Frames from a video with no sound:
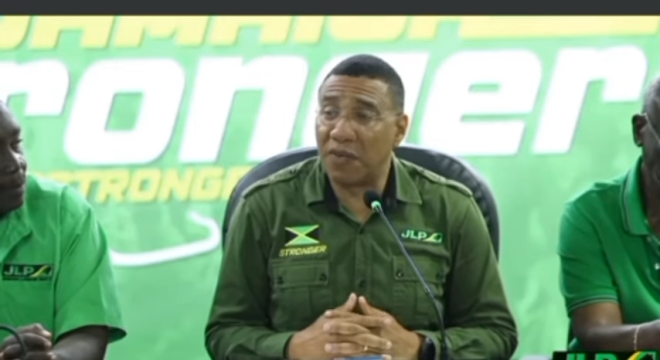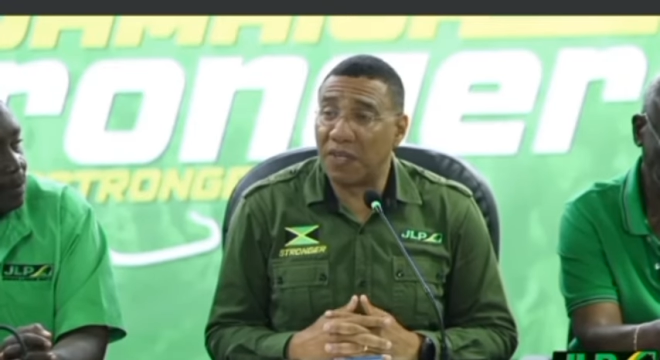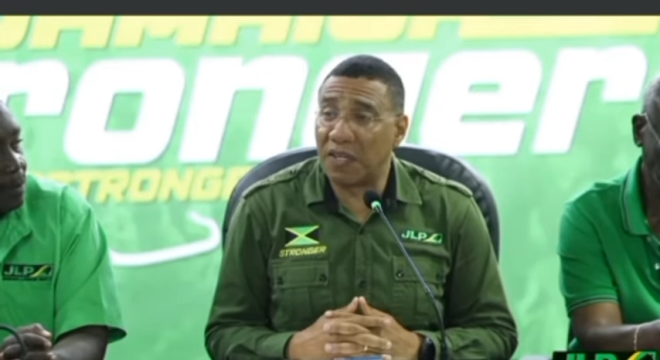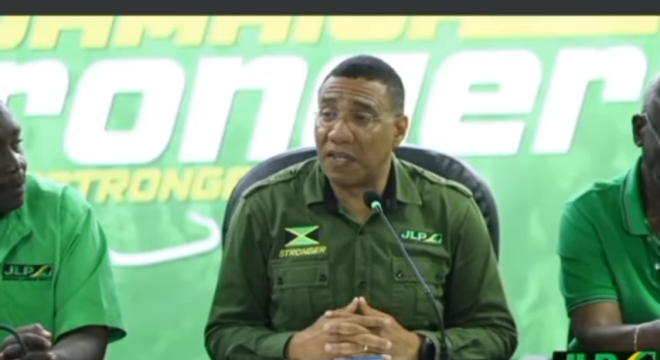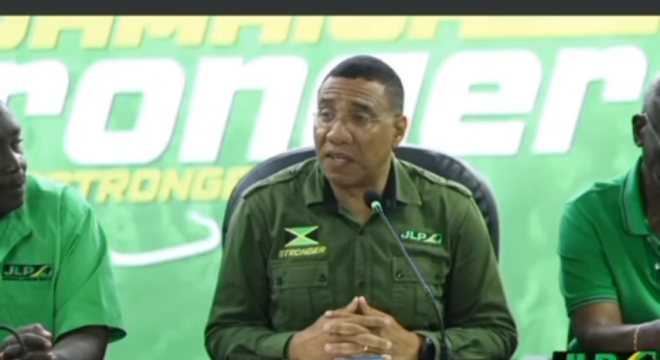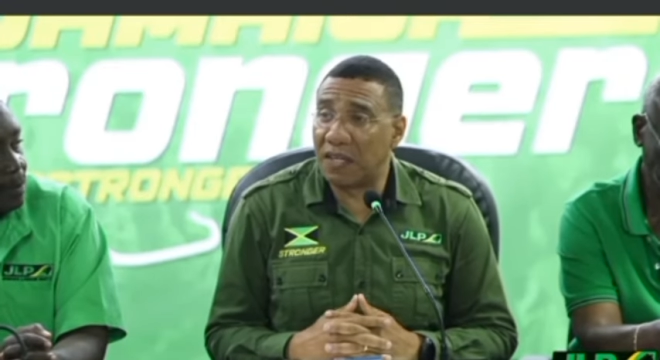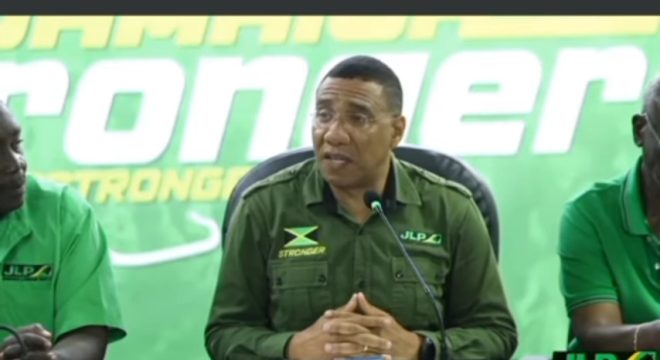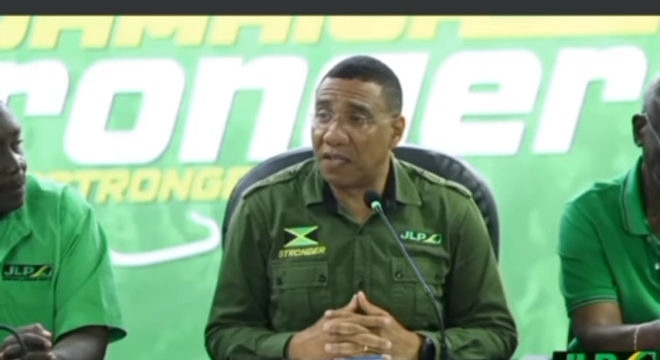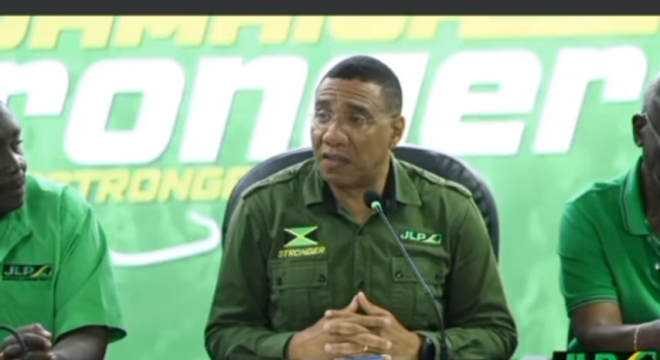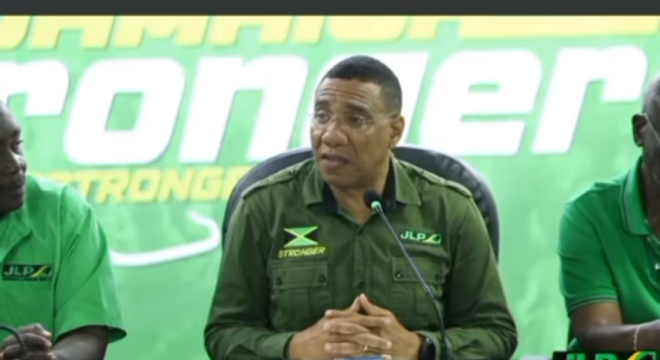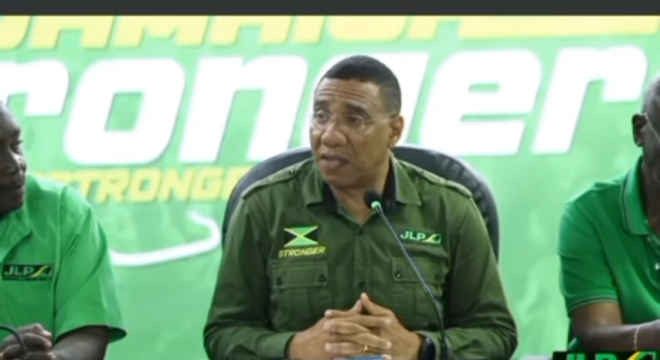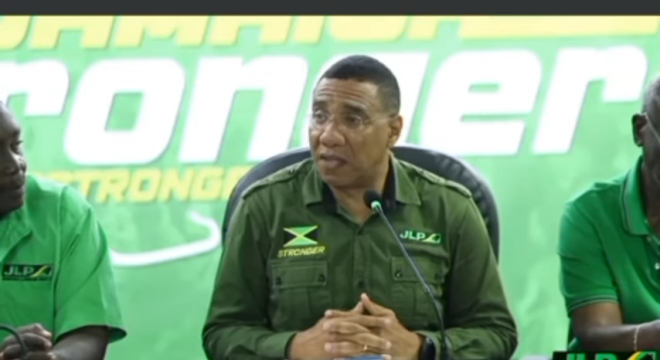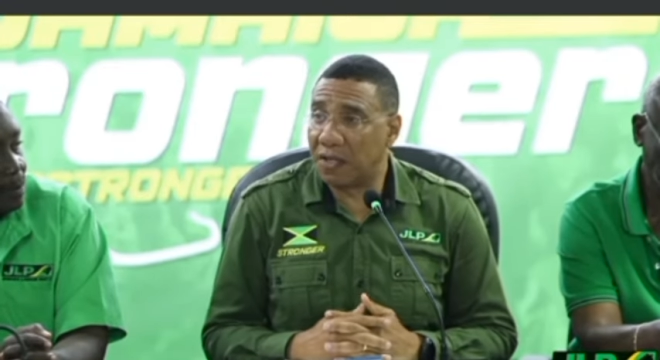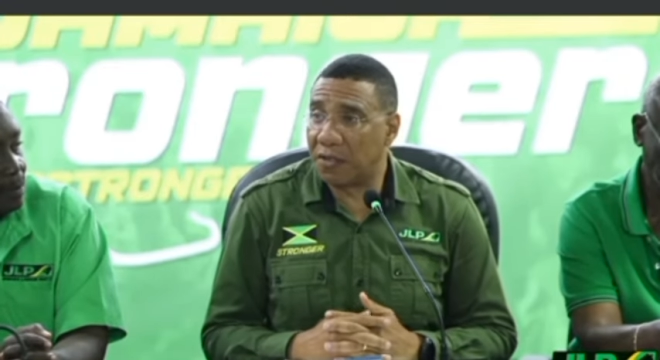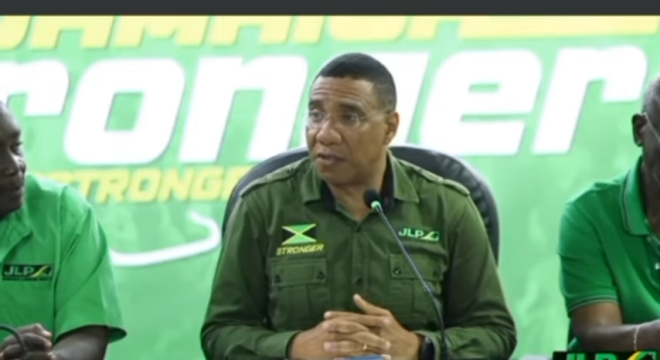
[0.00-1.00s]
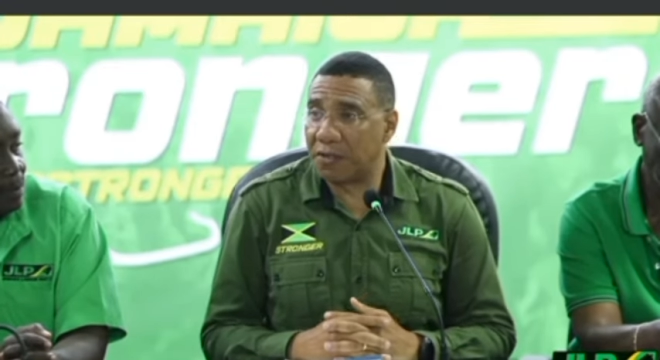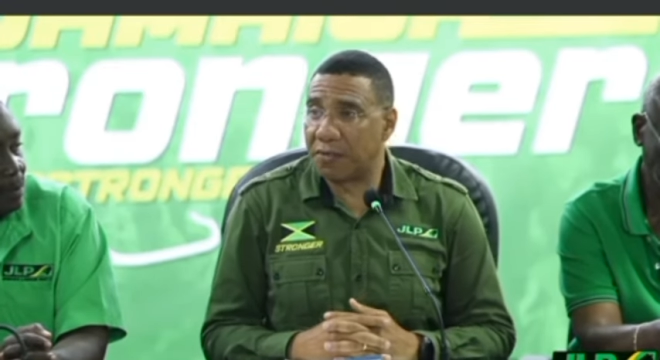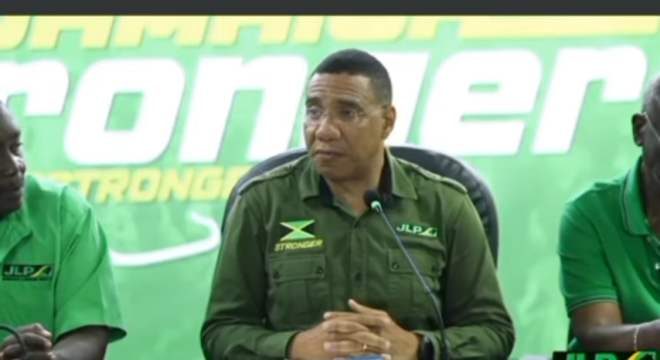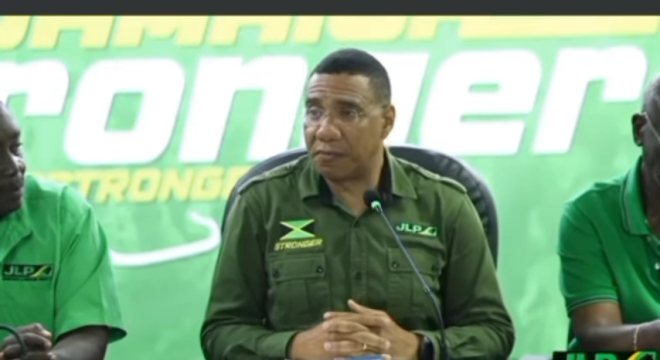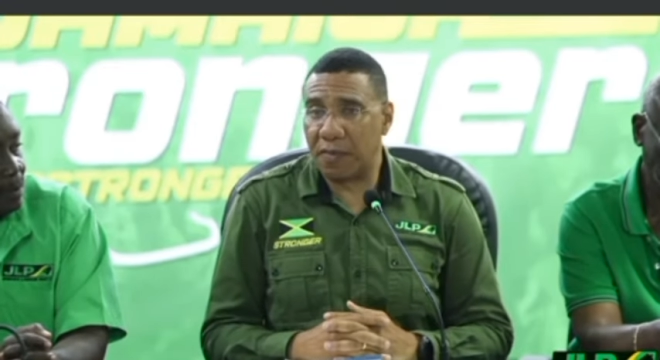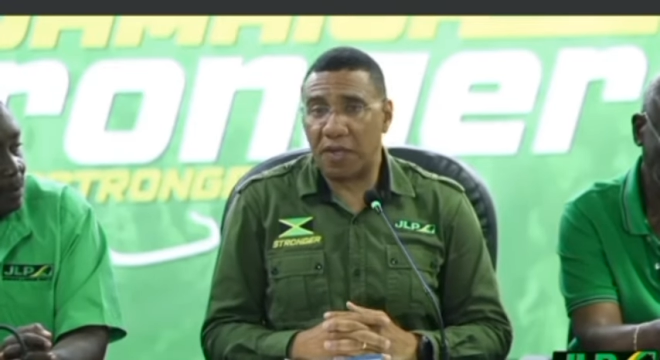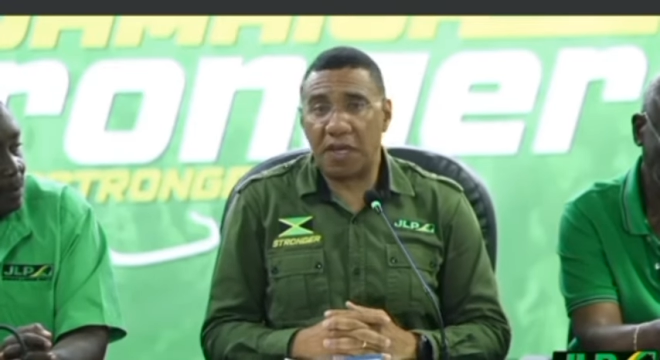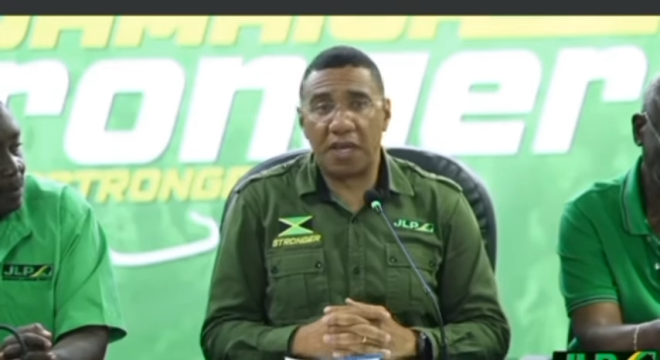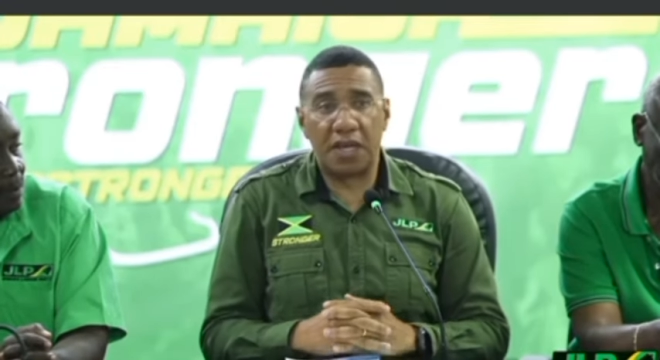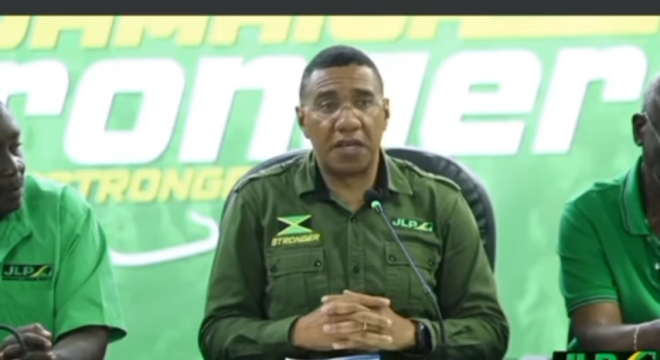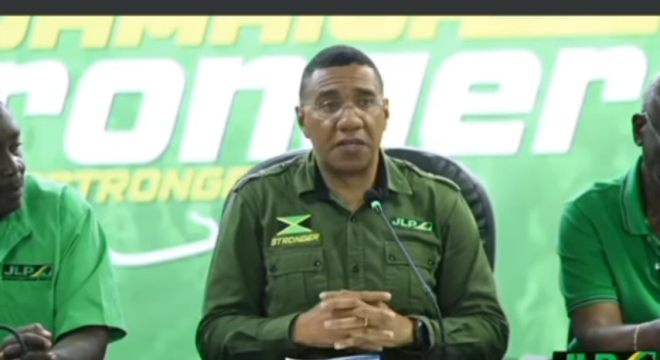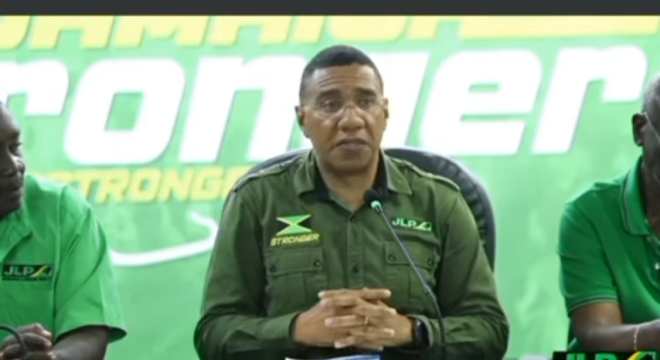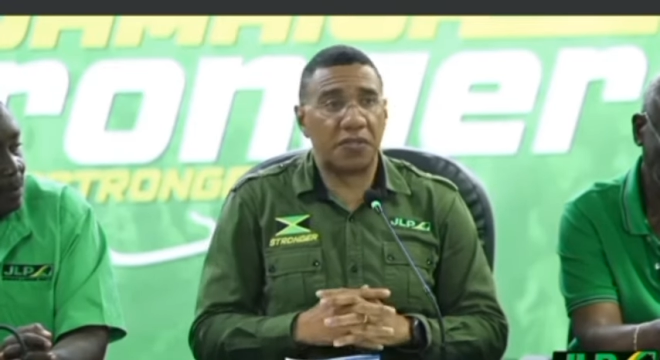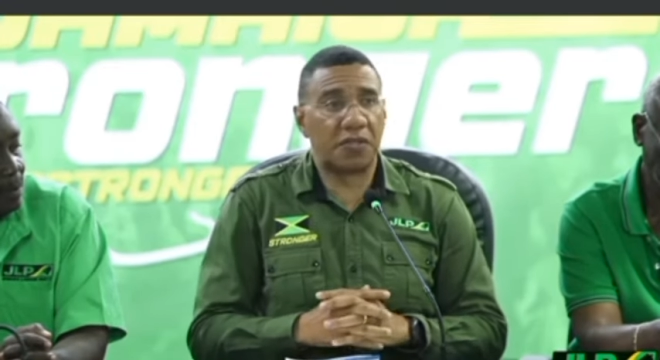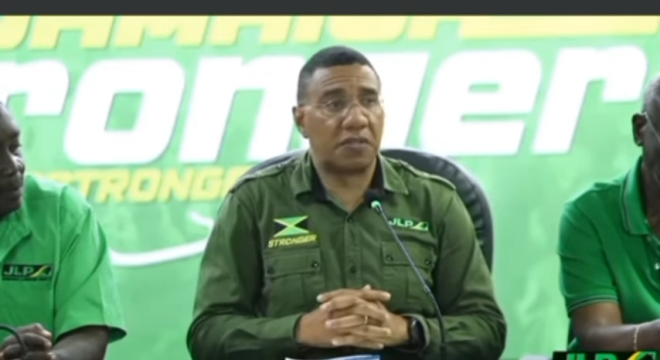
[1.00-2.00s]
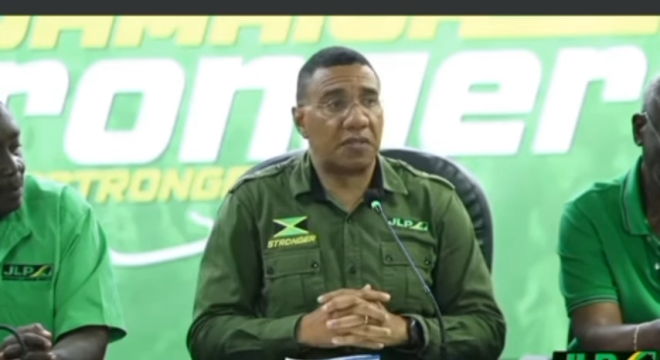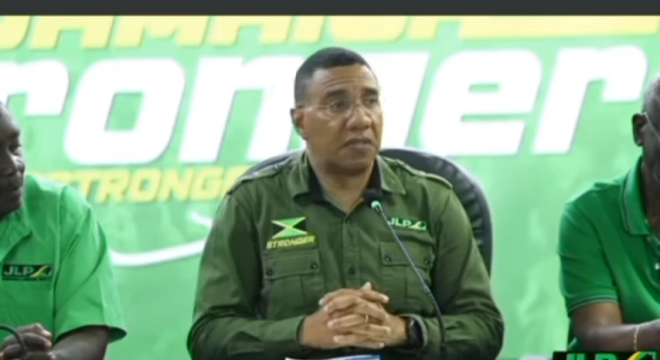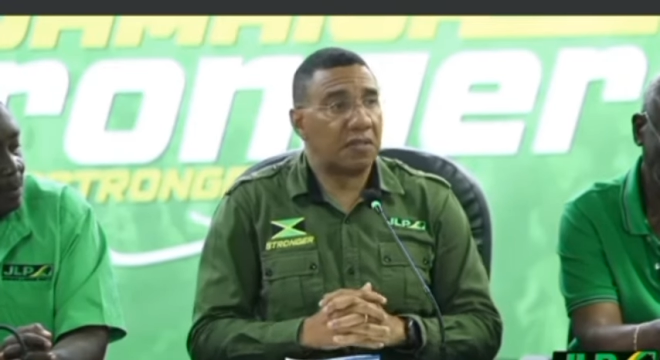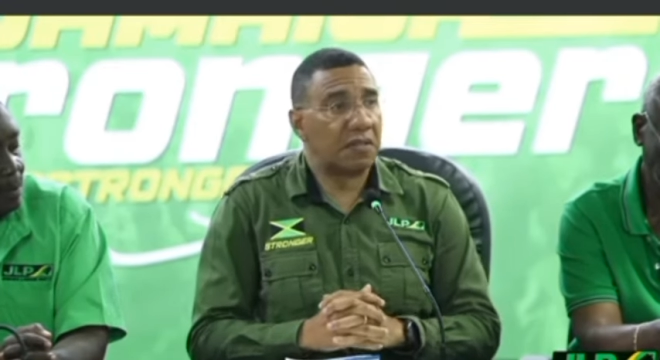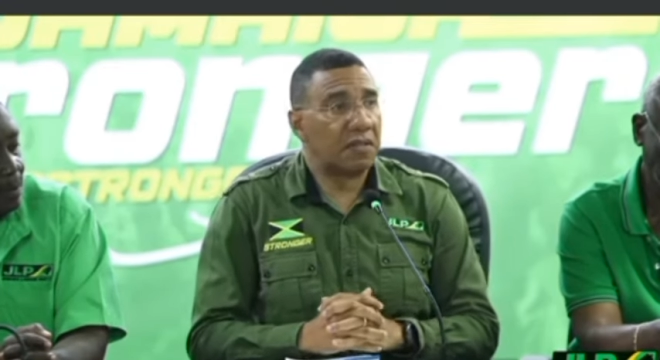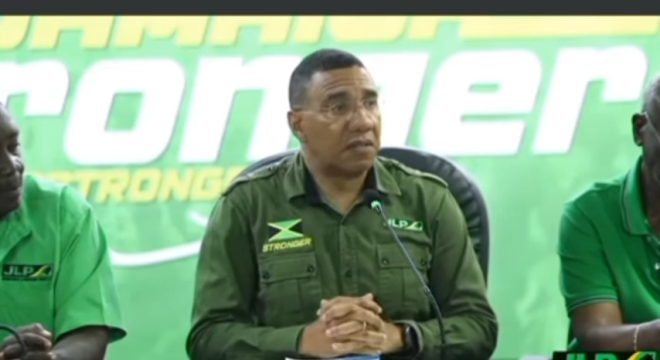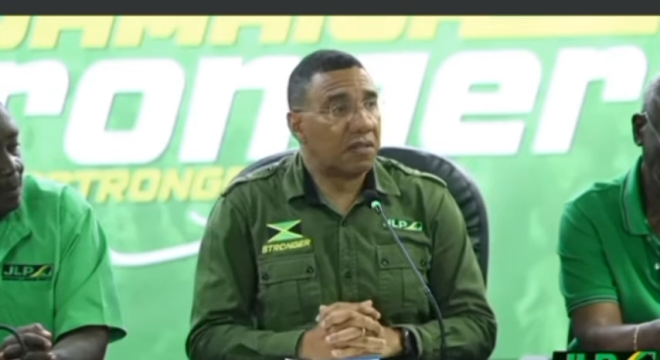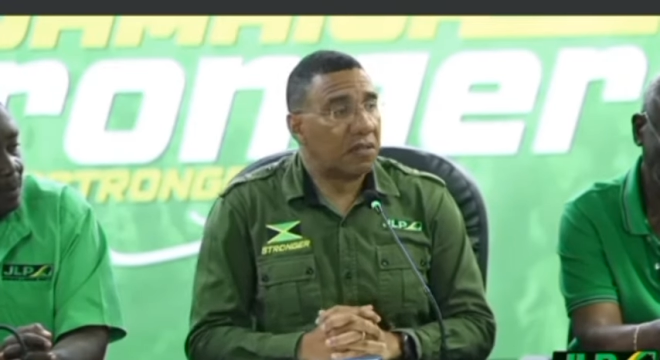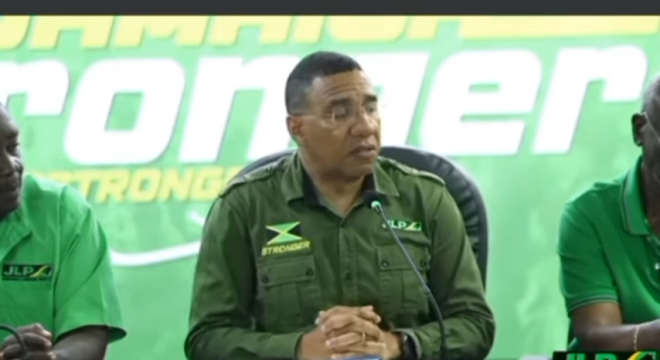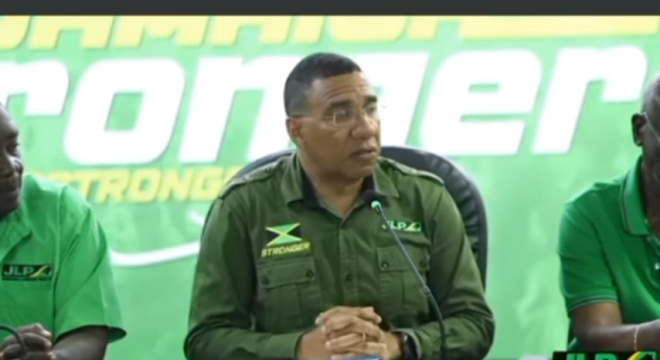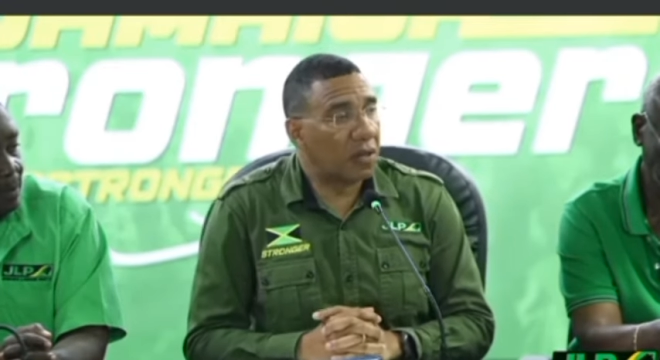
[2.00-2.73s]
in their haste, to claim